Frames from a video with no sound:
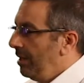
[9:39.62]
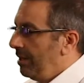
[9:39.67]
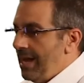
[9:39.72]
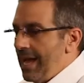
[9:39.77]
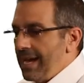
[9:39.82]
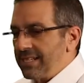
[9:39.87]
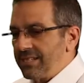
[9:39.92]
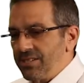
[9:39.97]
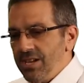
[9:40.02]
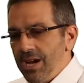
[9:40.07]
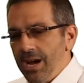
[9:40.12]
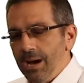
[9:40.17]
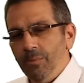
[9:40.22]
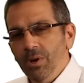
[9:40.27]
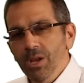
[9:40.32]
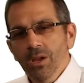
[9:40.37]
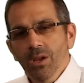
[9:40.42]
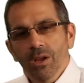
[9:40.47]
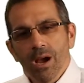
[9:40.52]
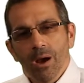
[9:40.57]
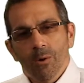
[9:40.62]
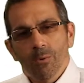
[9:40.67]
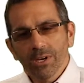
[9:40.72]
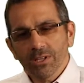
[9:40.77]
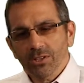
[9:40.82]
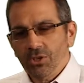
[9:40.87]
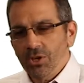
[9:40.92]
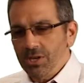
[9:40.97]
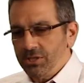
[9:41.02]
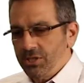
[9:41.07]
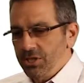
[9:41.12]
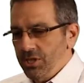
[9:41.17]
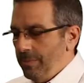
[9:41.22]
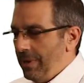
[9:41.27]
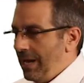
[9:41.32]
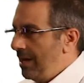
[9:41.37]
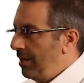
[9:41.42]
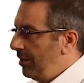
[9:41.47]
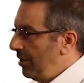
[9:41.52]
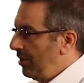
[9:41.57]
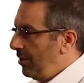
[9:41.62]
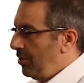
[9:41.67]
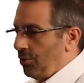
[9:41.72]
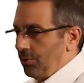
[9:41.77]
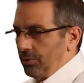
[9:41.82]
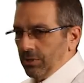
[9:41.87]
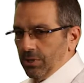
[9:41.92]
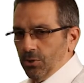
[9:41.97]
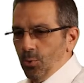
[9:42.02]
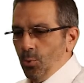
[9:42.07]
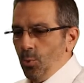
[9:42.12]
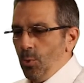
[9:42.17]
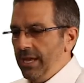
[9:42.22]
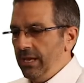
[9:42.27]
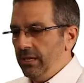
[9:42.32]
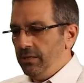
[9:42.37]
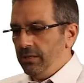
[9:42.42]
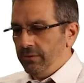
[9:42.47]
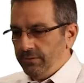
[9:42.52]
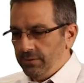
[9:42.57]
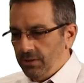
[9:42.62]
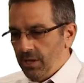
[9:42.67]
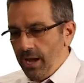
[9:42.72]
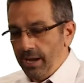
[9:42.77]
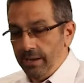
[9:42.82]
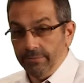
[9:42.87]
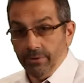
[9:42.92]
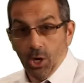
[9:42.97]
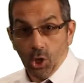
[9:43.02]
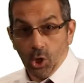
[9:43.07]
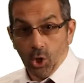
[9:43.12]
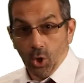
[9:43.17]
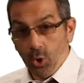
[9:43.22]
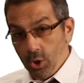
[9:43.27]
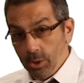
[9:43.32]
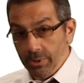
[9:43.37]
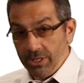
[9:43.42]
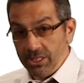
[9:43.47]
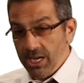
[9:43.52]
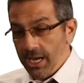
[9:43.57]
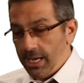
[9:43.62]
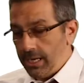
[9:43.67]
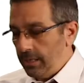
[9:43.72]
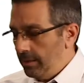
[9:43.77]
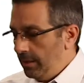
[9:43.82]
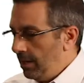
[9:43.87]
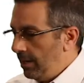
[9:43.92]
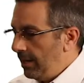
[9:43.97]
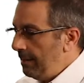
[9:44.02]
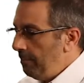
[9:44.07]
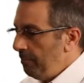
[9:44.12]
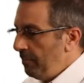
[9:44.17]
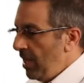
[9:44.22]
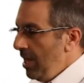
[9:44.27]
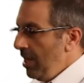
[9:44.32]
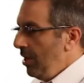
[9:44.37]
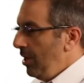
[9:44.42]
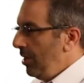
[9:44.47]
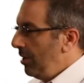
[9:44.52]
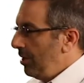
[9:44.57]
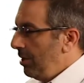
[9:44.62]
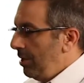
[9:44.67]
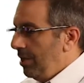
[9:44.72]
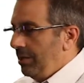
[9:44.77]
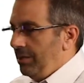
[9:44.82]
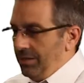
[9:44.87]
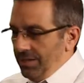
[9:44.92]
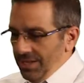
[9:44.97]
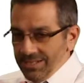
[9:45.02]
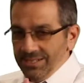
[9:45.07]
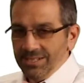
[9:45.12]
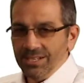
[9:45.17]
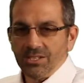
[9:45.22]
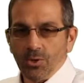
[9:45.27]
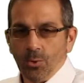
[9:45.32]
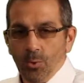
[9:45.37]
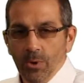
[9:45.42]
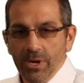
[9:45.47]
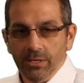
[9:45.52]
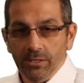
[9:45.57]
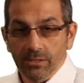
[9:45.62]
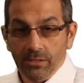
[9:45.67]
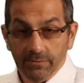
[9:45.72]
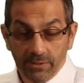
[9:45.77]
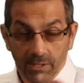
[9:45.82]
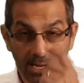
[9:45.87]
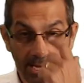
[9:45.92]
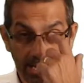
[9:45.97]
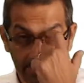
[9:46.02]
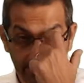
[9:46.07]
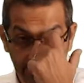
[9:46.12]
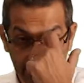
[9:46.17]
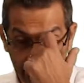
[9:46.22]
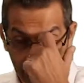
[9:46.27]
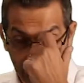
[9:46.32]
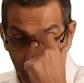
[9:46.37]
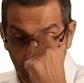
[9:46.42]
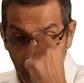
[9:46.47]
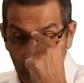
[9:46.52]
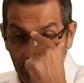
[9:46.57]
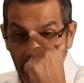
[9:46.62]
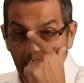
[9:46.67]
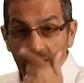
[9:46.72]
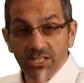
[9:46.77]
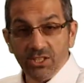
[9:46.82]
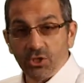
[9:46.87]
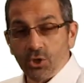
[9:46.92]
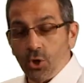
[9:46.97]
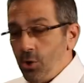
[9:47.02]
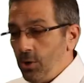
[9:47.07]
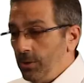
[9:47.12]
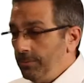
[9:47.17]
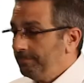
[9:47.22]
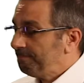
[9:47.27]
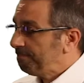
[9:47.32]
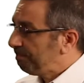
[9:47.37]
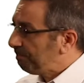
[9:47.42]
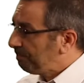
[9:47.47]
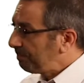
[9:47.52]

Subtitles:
Next up, I want to talk to you about your little wheel of life, Hakuna Matata, all right? This is a wheel of life. This is one I stole.